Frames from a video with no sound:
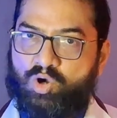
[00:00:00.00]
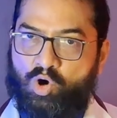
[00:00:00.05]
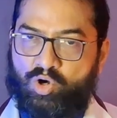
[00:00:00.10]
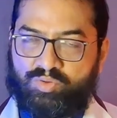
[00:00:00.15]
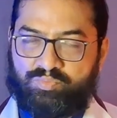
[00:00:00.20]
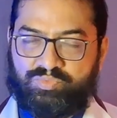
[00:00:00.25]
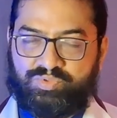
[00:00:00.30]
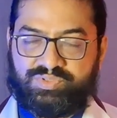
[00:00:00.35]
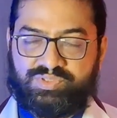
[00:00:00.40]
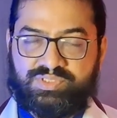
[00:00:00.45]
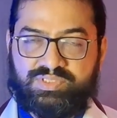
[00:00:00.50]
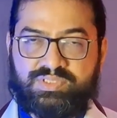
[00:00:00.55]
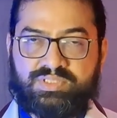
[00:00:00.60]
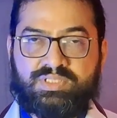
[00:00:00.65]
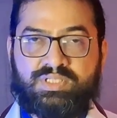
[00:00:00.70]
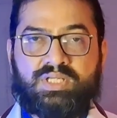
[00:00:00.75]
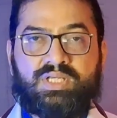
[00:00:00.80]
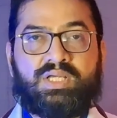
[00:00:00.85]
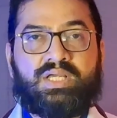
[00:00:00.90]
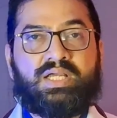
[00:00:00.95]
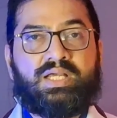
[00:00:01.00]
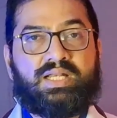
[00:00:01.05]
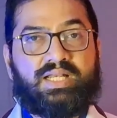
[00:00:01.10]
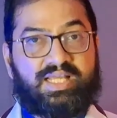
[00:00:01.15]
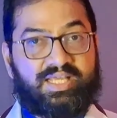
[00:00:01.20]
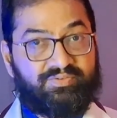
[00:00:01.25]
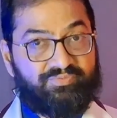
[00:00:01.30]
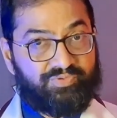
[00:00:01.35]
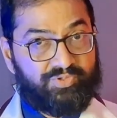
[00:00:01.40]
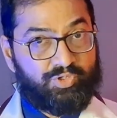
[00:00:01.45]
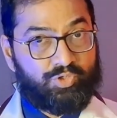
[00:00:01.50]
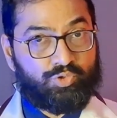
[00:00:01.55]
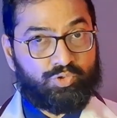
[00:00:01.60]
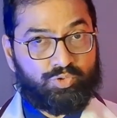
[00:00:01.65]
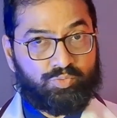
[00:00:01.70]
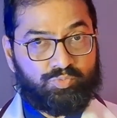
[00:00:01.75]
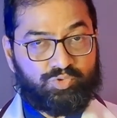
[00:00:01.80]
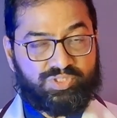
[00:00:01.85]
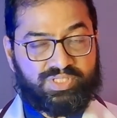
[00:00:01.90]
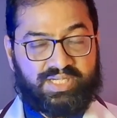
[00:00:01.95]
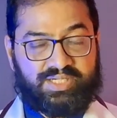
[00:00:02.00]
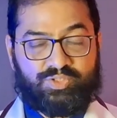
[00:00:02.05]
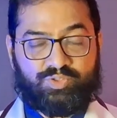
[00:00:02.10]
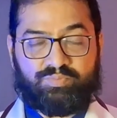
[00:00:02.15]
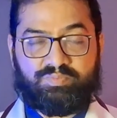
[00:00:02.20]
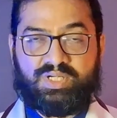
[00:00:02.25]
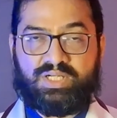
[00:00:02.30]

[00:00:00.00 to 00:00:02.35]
hormones like pheochromocytoma.